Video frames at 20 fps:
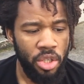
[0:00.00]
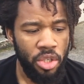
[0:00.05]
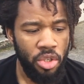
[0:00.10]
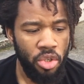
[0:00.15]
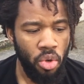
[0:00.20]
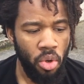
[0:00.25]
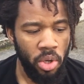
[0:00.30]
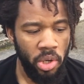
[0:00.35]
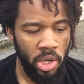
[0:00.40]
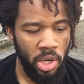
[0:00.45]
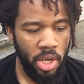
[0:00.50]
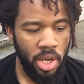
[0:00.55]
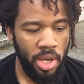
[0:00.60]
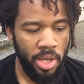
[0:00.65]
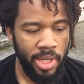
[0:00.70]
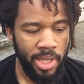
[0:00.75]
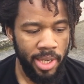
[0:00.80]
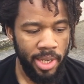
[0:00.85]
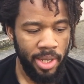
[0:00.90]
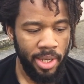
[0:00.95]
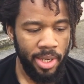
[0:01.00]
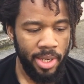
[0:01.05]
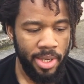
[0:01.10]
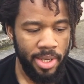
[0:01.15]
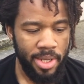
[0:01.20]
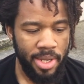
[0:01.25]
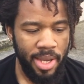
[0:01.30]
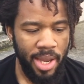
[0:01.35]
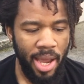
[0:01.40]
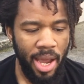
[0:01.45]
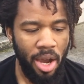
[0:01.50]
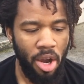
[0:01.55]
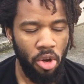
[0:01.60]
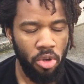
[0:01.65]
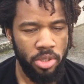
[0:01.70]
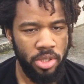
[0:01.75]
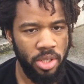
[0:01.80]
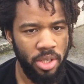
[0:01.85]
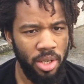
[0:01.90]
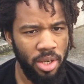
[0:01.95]
you're learning how
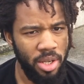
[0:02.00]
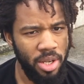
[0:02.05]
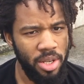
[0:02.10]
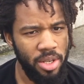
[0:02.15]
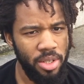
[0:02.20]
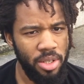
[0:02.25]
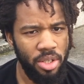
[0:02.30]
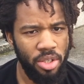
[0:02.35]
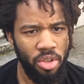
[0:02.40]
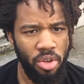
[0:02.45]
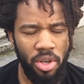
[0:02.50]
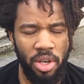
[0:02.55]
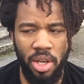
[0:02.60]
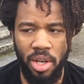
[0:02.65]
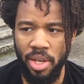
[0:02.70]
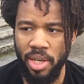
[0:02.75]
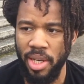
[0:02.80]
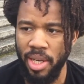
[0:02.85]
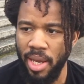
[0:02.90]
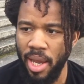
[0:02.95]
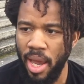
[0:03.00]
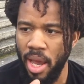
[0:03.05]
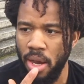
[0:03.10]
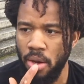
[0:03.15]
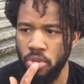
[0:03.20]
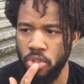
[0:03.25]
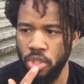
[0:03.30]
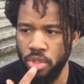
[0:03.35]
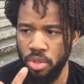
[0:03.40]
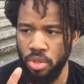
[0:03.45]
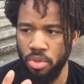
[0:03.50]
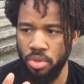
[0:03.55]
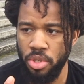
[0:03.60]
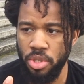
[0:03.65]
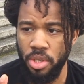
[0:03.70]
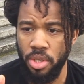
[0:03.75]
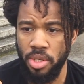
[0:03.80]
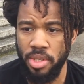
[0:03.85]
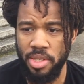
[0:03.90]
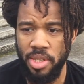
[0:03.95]
to learn you're learning how to do
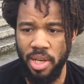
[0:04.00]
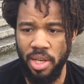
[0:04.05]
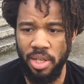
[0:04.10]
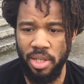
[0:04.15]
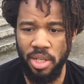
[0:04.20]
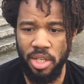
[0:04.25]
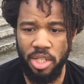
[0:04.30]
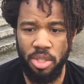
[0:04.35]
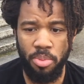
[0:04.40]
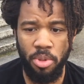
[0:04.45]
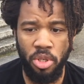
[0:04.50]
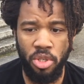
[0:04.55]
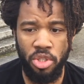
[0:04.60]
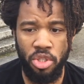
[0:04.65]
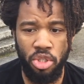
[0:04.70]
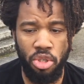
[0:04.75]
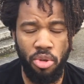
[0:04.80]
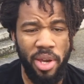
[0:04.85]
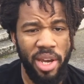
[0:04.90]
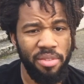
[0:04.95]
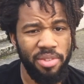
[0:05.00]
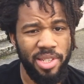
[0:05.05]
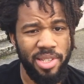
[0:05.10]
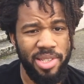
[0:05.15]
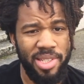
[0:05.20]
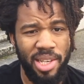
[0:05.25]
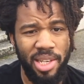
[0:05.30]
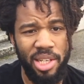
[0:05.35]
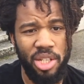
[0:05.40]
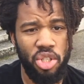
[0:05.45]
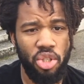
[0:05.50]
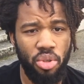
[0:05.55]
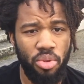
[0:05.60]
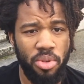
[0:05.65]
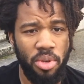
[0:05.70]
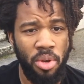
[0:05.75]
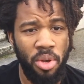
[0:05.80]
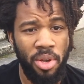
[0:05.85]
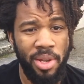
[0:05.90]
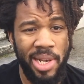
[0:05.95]
certain techniques because you have to teach your
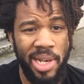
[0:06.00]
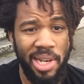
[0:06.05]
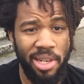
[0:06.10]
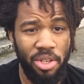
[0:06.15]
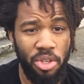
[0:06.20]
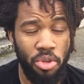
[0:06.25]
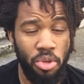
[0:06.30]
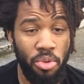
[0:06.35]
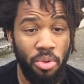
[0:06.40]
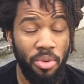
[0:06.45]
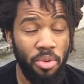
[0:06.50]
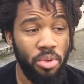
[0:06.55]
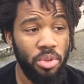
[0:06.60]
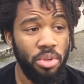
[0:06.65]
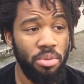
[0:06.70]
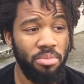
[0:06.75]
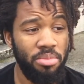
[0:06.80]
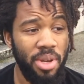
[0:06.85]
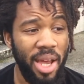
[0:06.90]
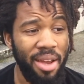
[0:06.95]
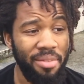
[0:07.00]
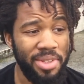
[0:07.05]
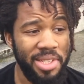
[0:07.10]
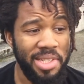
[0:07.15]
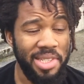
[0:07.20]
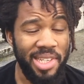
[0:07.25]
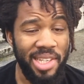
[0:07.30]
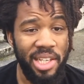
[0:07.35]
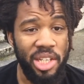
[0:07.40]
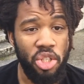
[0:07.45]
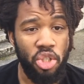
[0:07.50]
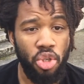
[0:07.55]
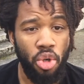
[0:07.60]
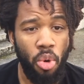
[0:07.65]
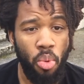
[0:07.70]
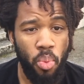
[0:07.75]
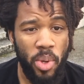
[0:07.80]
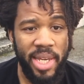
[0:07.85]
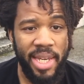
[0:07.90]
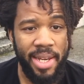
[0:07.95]
you have to teach
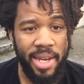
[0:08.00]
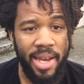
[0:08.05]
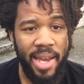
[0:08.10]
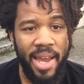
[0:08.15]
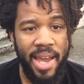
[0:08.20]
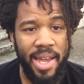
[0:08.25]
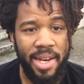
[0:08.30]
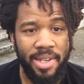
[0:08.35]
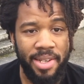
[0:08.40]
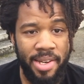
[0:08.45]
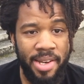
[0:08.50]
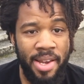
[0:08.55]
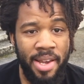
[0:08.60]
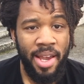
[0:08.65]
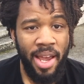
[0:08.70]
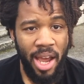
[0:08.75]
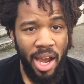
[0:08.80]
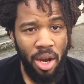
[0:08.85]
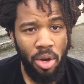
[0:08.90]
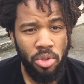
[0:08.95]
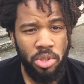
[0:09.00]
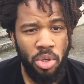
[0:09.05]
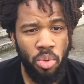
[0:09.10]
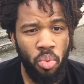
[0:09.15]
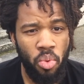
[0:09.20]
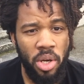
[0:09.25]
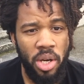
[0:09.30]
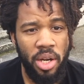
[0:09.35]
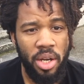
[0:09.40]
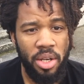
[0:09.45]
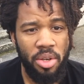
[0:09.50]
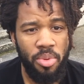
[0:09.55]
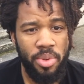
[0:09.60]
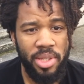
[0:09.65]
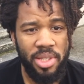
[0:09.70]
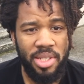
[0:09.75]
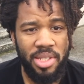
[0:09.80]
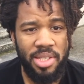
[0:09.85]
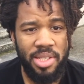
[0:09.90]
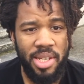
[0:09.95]
your weaker hand how to work with
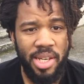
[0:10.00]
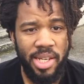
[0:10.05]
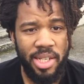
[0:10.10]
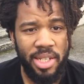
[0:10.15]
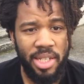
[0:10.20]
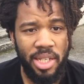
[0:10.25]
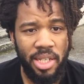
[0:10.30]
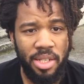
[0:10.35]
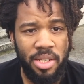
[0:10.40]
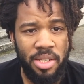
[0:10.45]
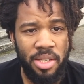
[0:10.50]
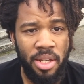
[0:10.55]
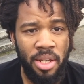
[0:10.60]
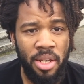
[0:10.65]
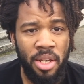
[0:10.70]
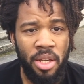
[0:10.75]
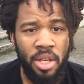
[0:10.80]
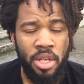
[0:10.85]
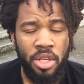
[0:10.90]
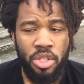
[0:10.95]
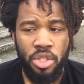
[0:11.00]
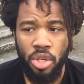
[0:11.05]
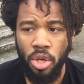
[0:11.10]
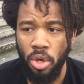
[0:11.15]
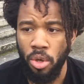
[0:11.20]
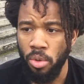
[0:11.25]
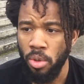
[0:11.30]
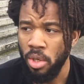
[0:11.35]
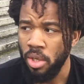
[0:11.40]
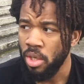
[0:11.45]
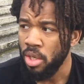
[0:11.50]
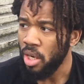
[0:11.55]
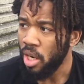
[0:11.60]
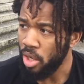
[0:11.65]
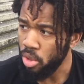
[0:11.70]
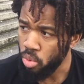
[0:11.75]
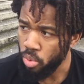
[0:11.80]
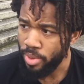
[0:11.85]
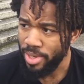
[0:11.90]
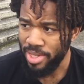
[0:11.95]
these techniques so
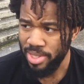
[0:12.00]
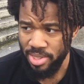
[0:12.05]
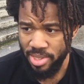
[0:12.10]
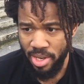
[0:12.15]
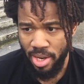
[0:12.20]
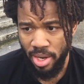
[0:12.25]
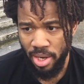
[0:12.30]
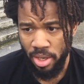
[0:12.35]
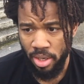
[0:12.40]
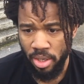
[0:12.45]
I always say